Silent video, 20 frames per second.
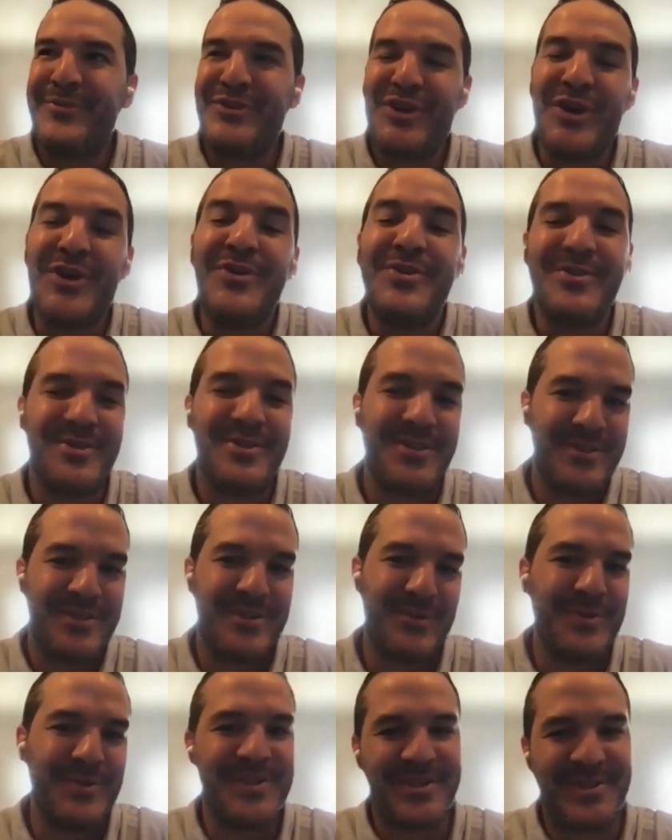chosen
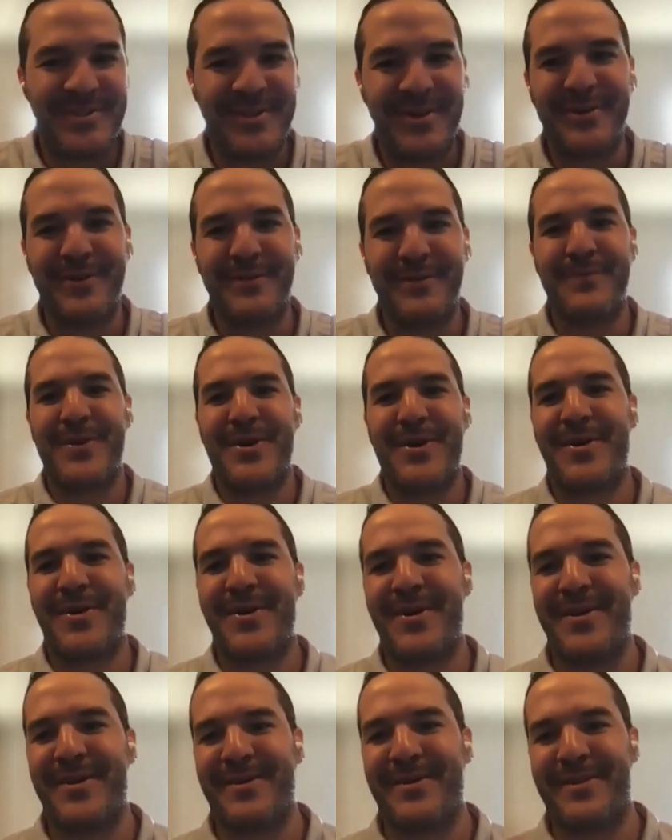to restart
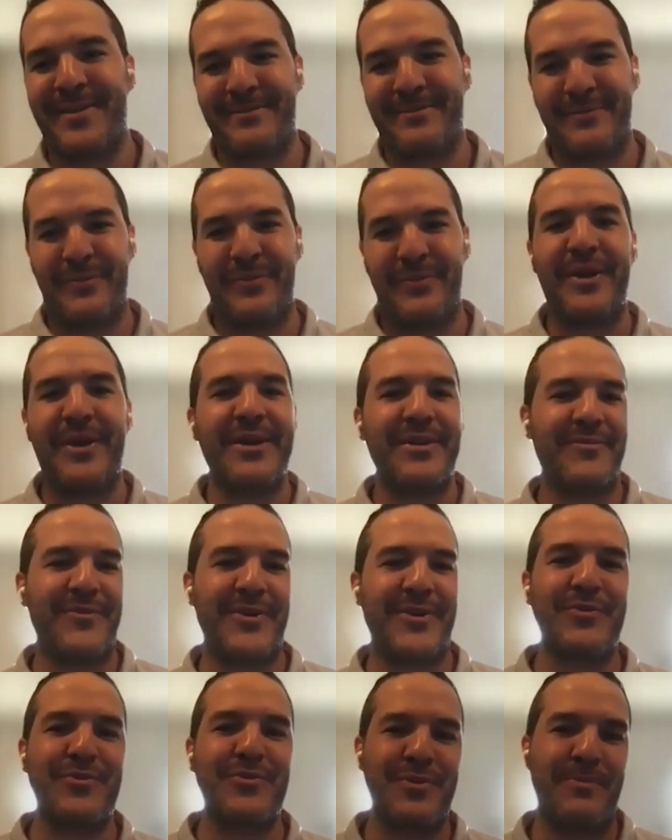my life
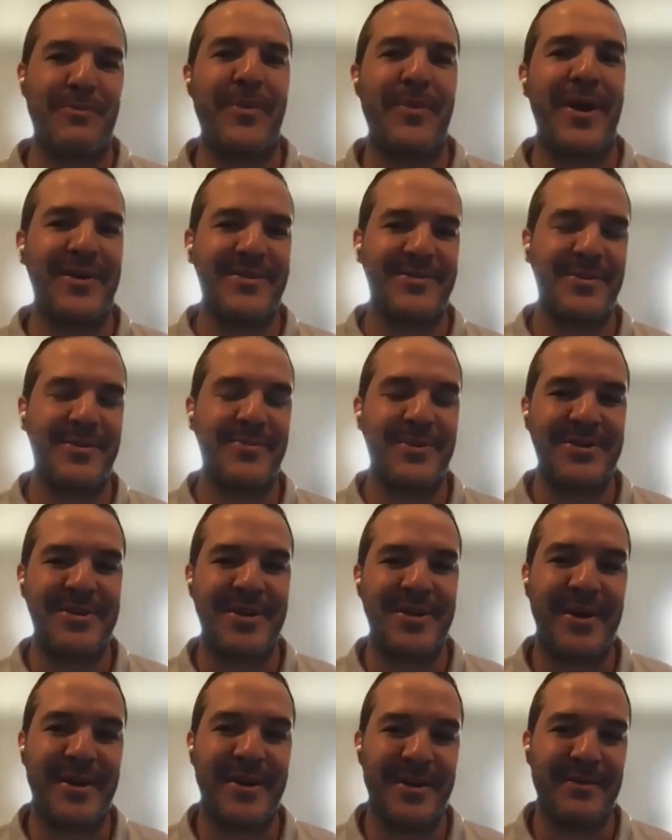and career path so many
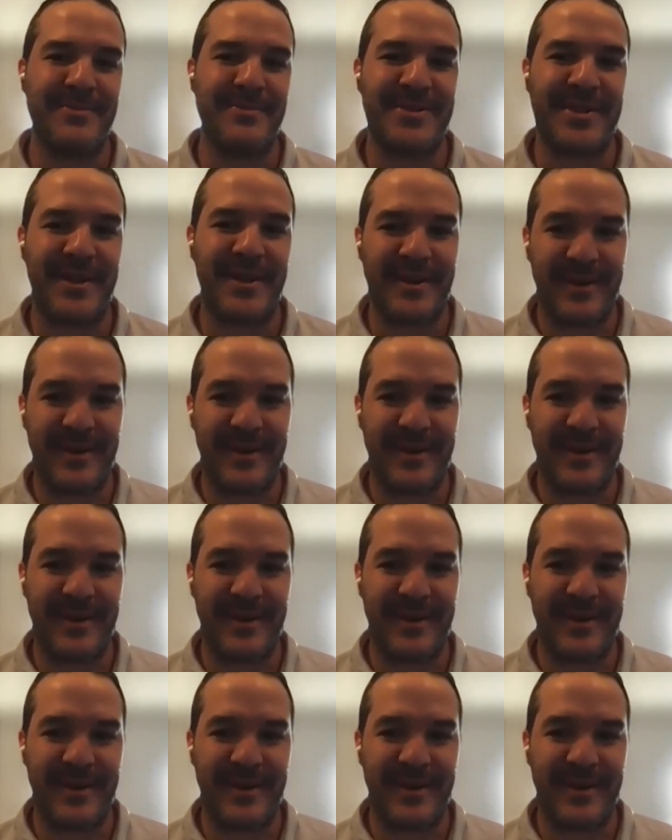times